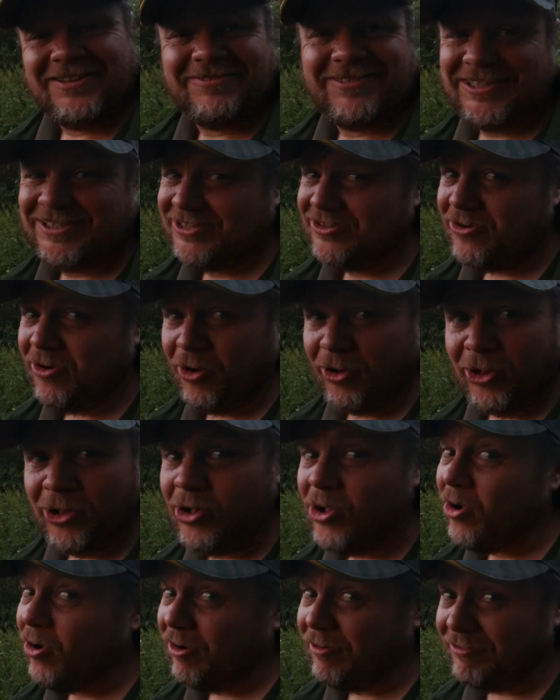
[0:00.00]
It's not a
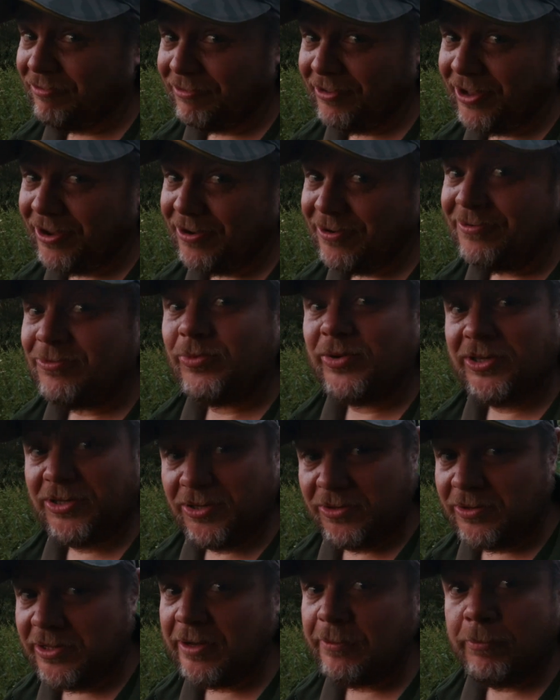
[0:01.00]
lot of flow. We
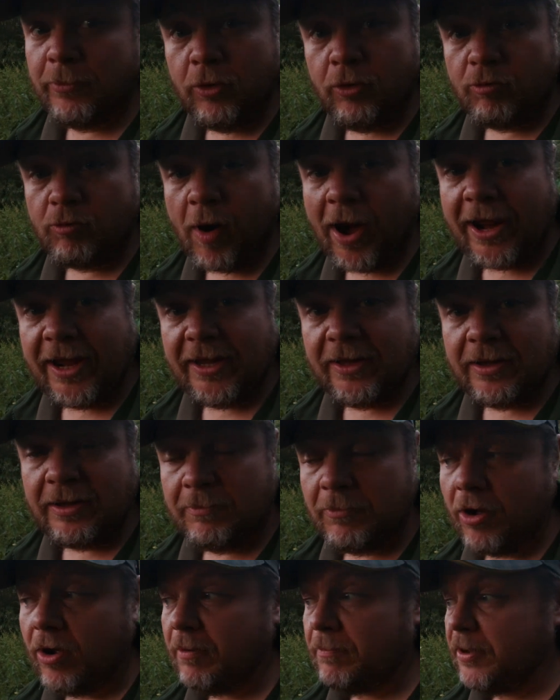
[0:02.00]
do need more rain, in
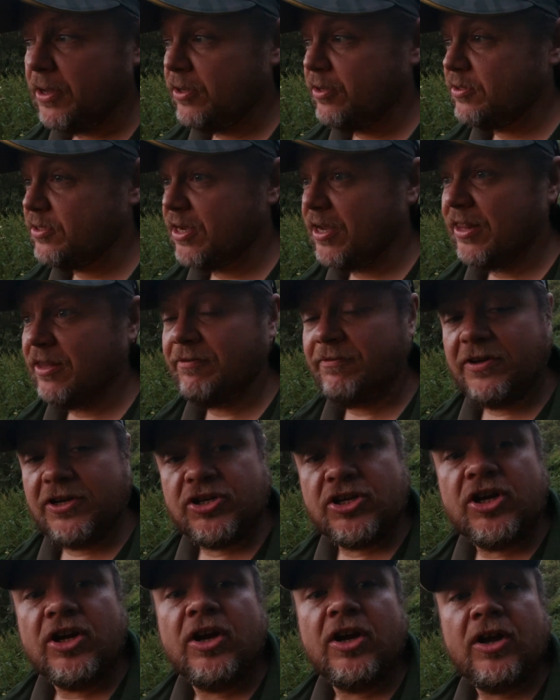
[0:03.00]
my opinion, to get the
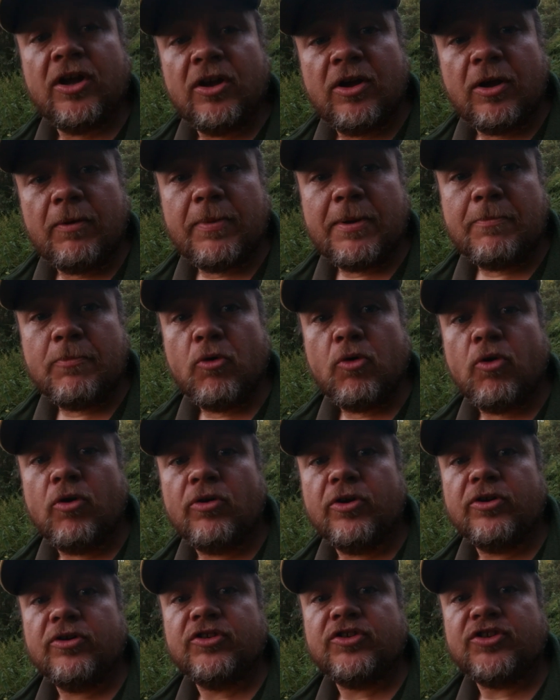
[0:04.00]
fish a bit more
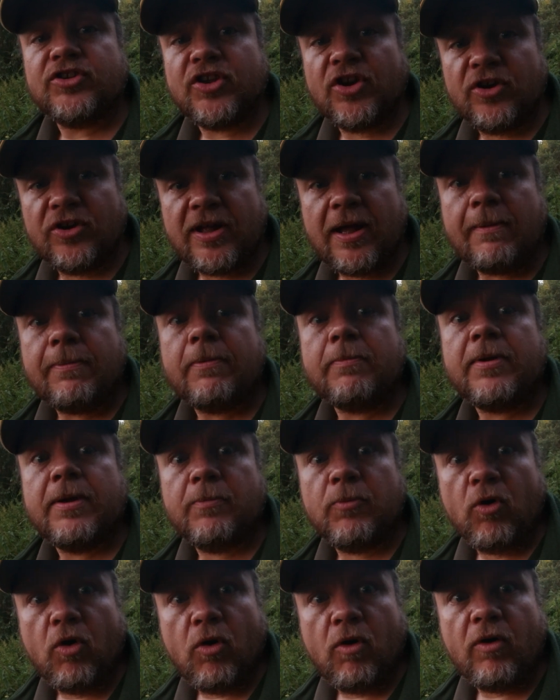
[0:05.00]
stirred up, a bit
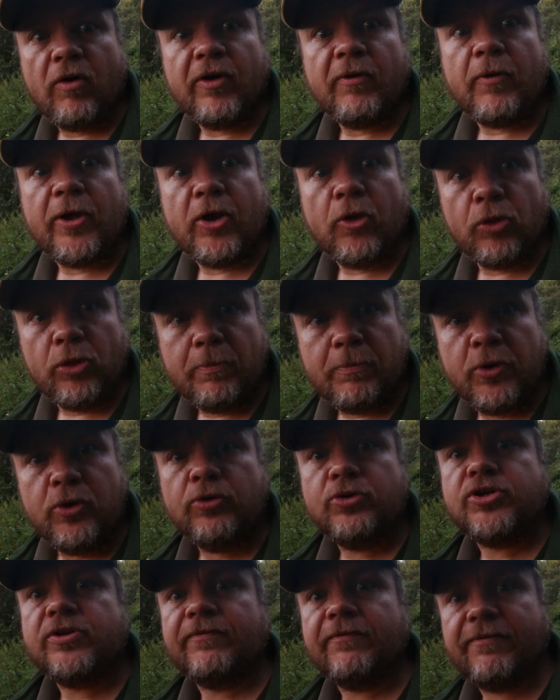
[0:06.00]
more on the
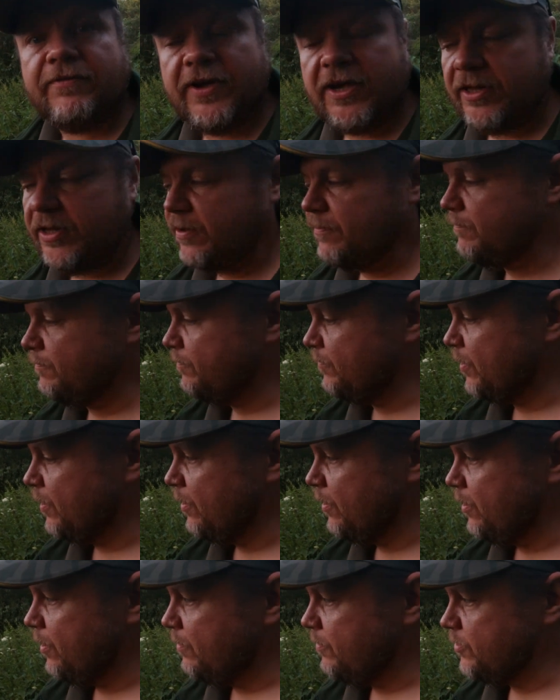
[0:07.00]
mooch and feeding.
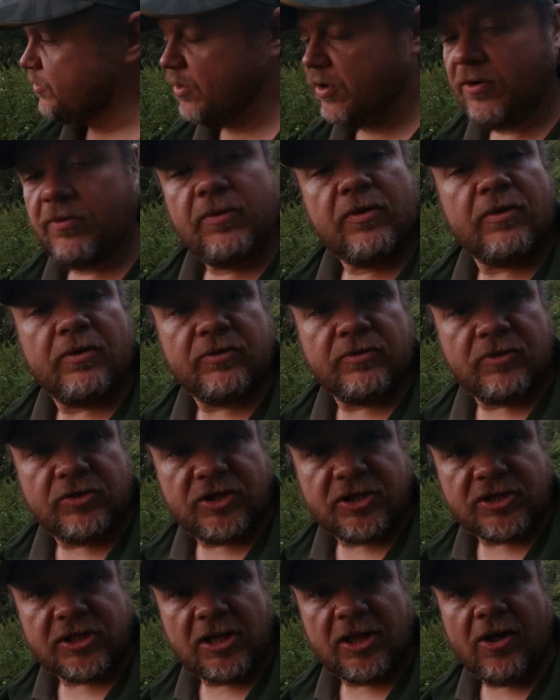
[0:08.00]
So
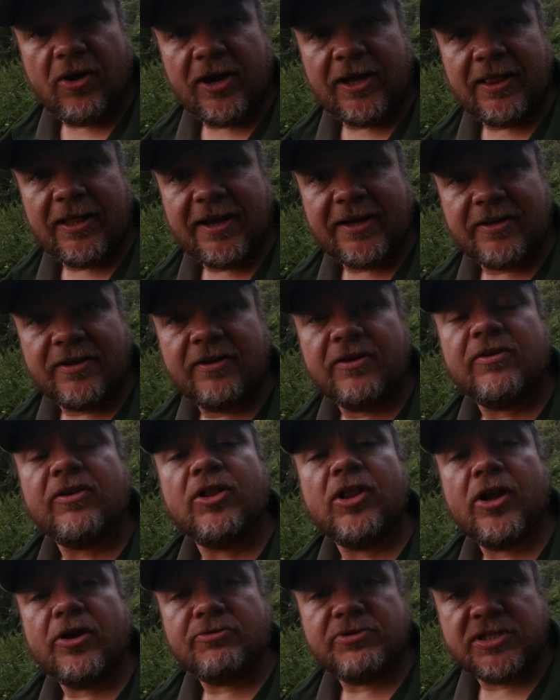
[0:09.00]
just a light lead,
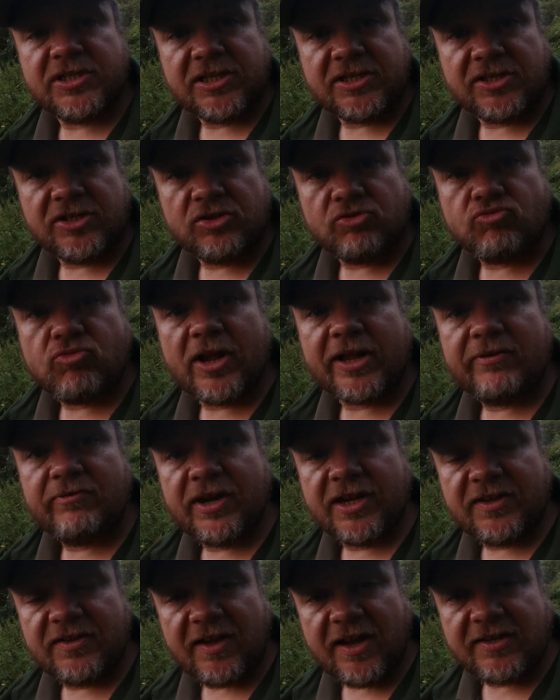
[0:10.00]
low resistance running
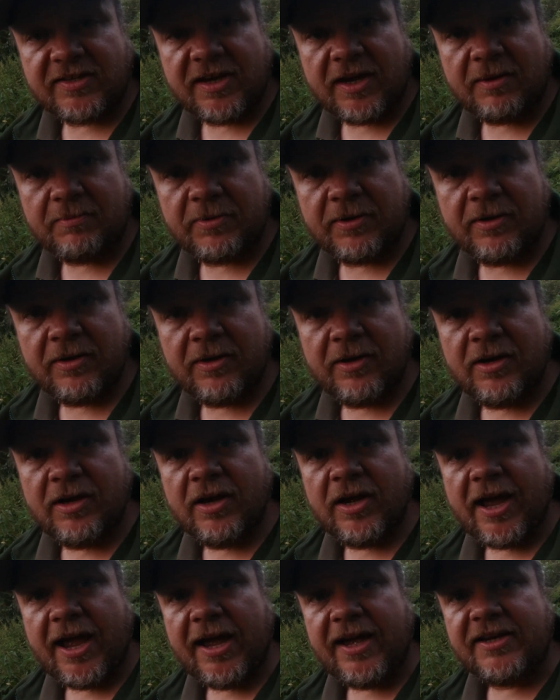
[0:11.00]
rig setup,
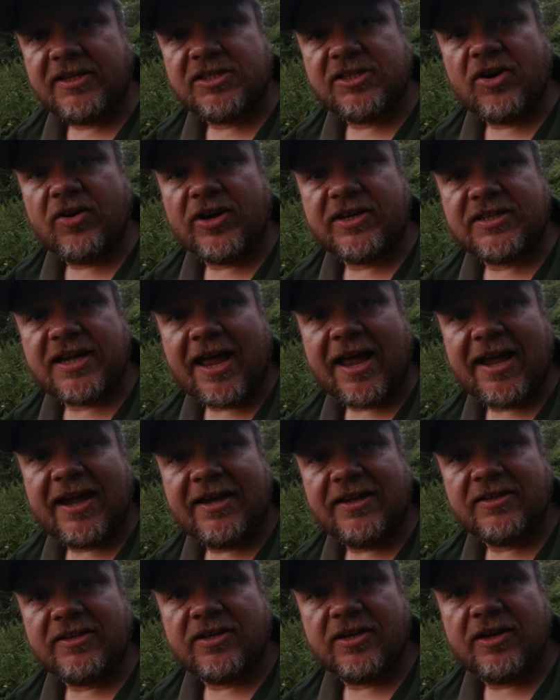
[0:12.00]
a size
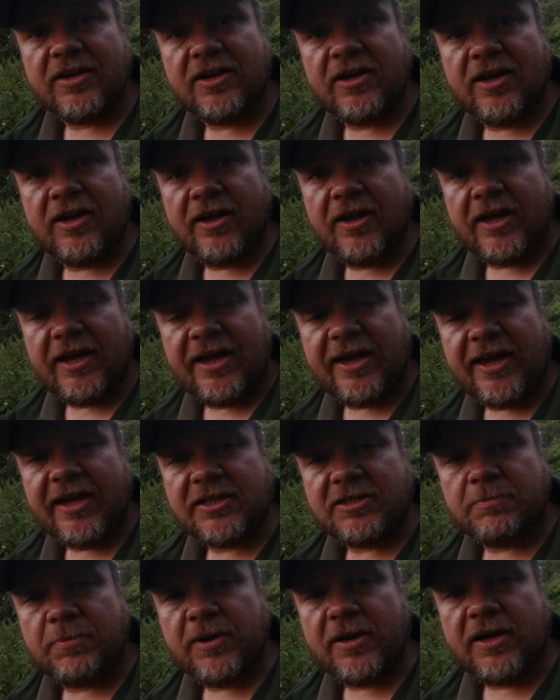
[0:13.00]
8
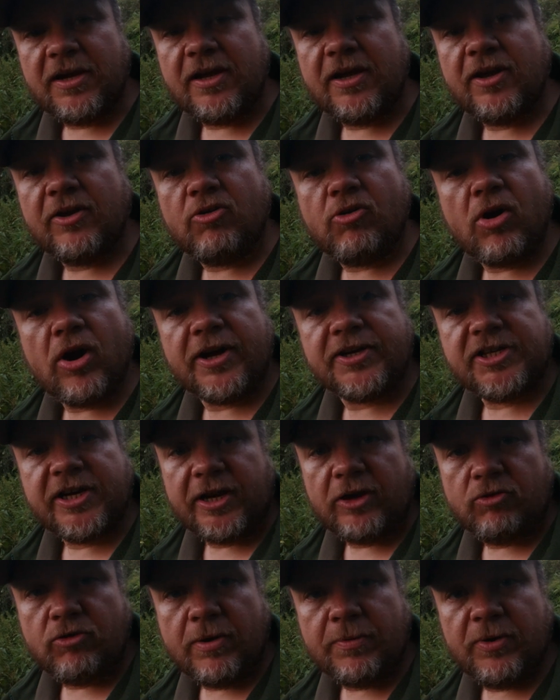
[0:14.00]
ESP
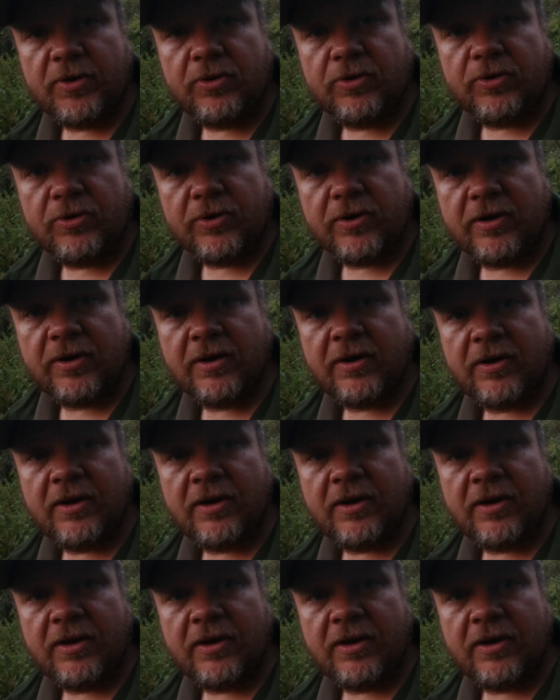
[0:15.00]
Cryogen gripper hook,